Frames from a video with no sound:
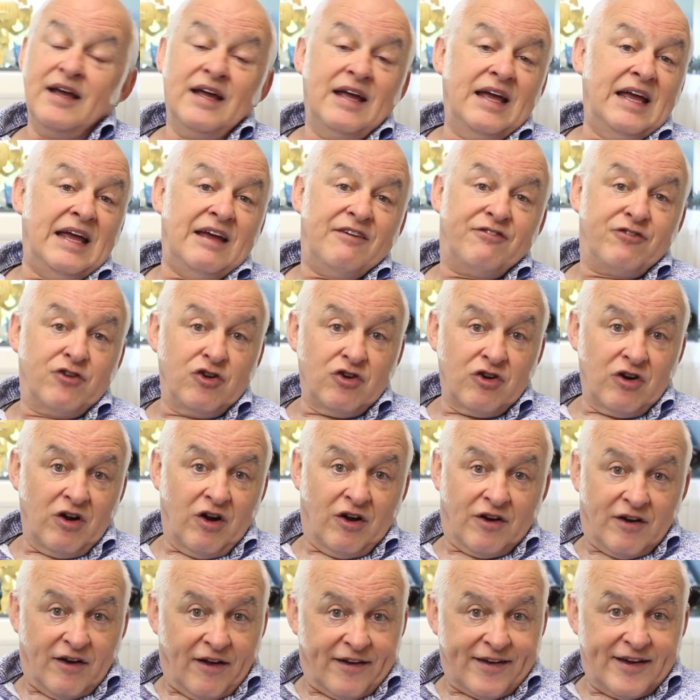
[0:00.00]
If you're
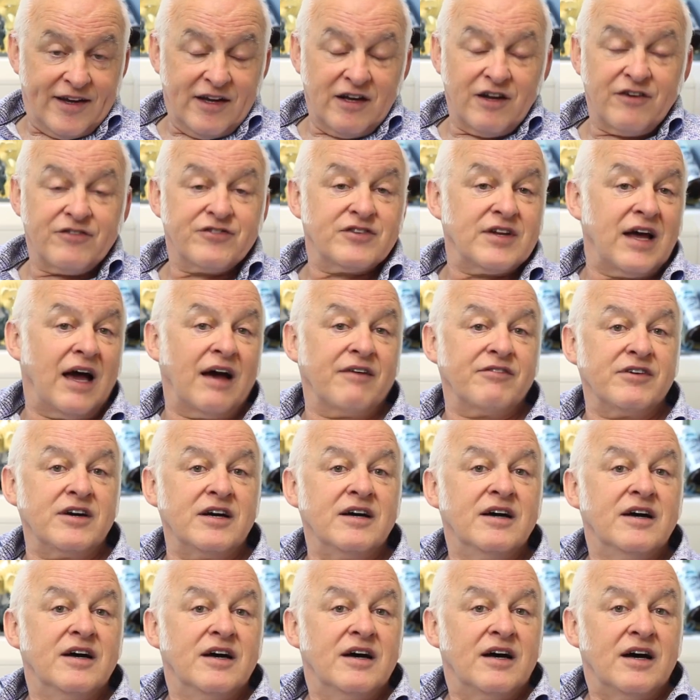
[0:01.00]
unlucky enough to have a
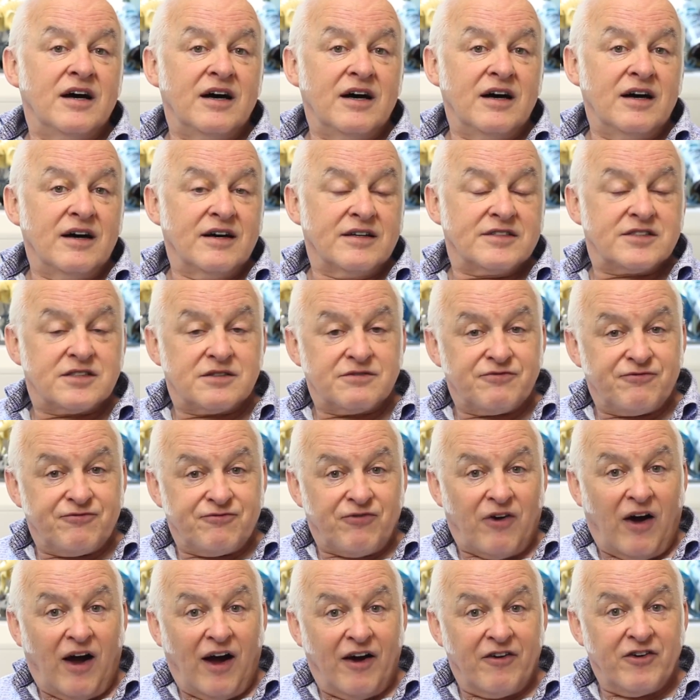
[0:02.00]

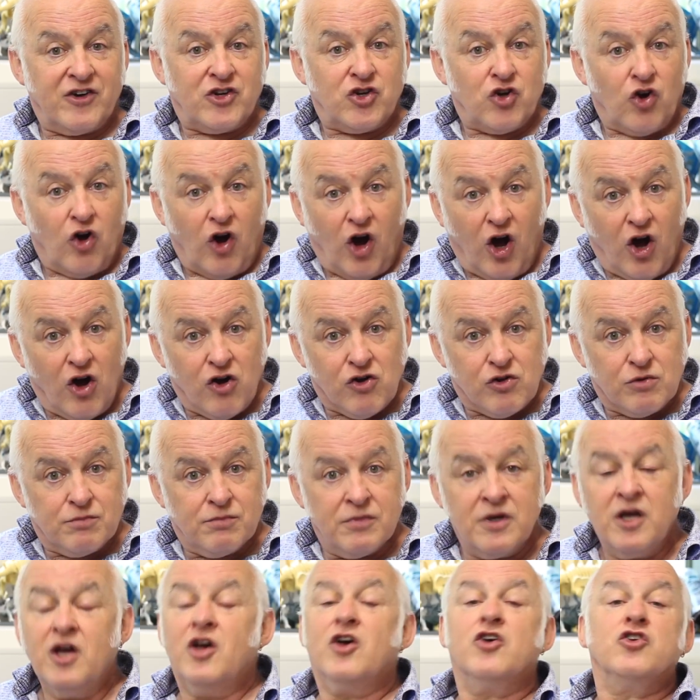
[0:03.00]
fire in your home,